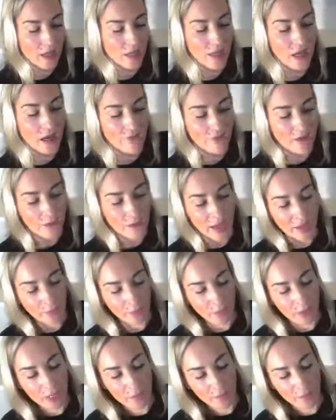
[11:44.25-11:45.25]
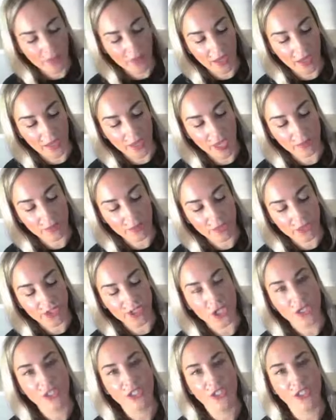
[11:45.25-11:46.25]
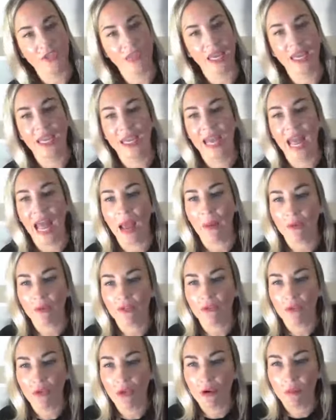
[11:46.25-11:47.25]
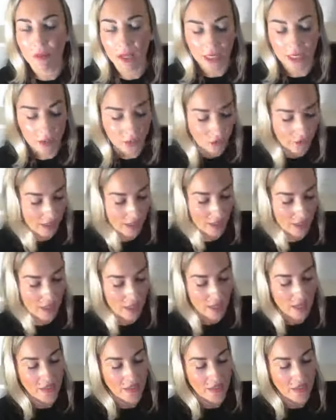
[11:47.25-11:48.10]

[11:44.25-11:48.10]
You ever met people that come to church and they get happy for a minute or they